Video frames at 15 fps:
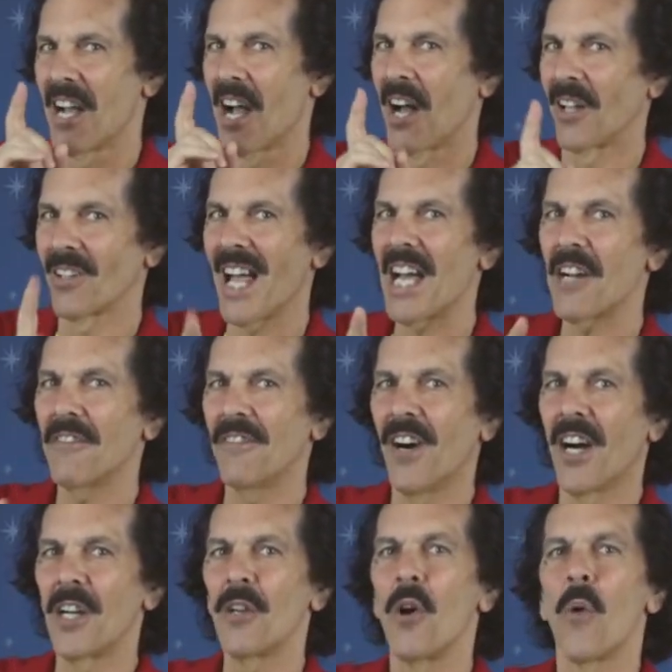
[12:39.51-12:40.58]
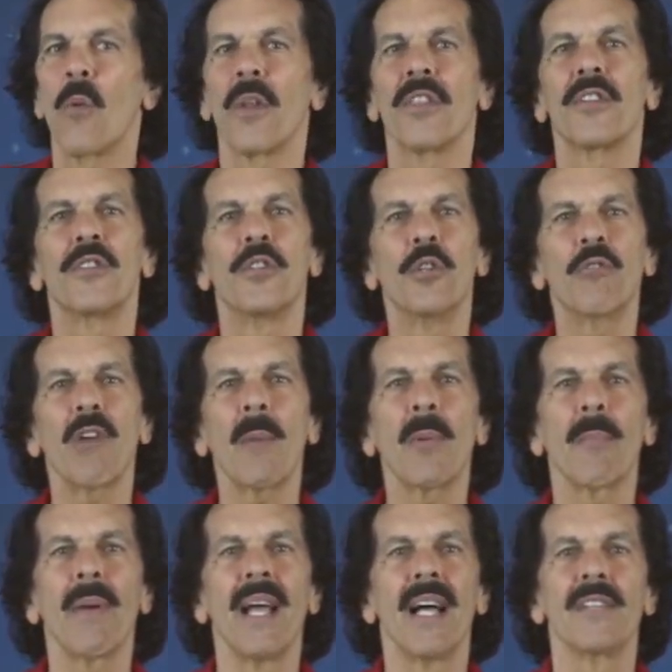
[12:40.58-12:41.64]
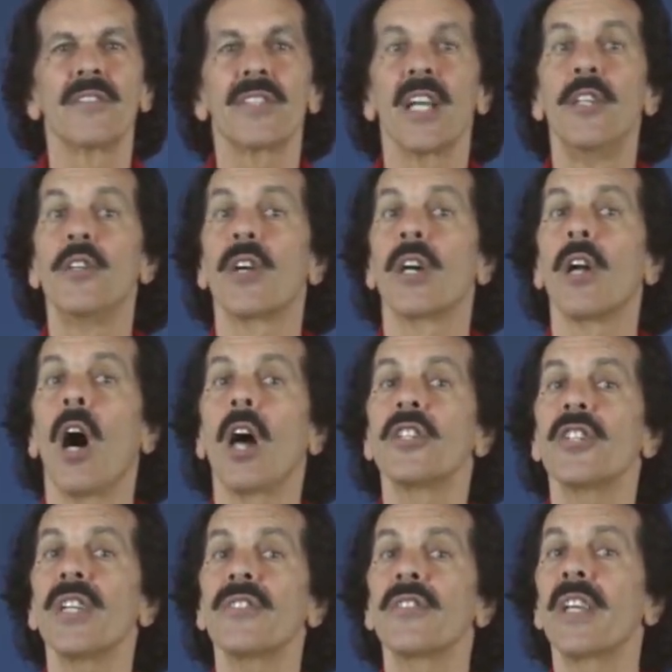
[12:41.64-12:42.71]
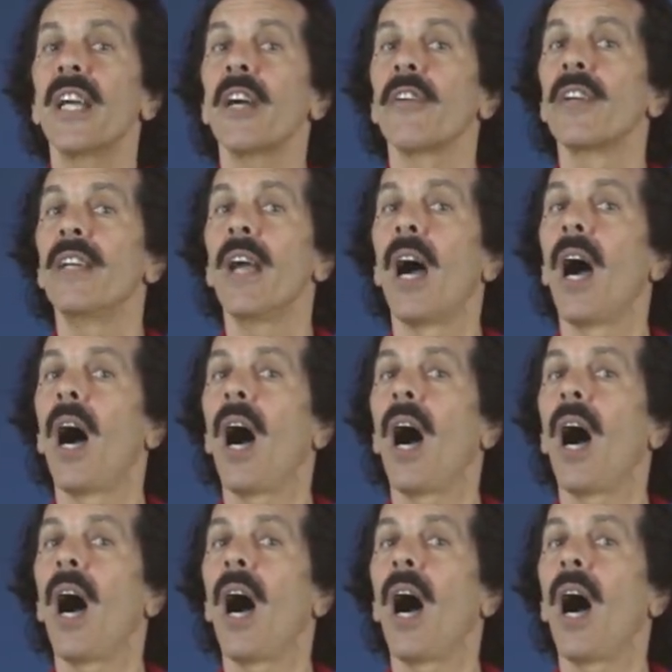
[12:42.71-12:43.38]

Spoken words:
A lot of fun with two rubber bands that you could just carry